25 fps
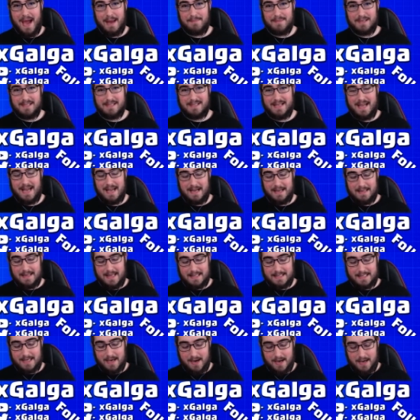a bad mistake, and
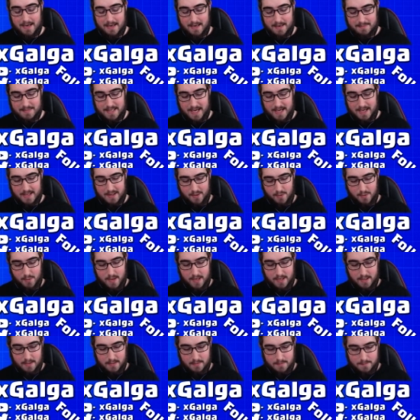that's how I ended up taking the
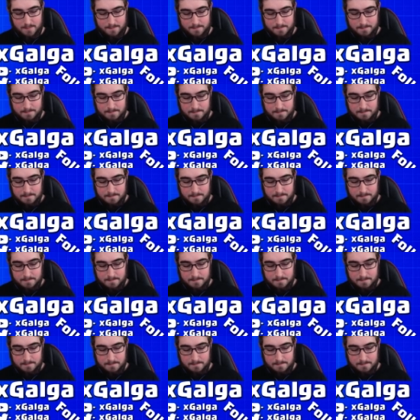win.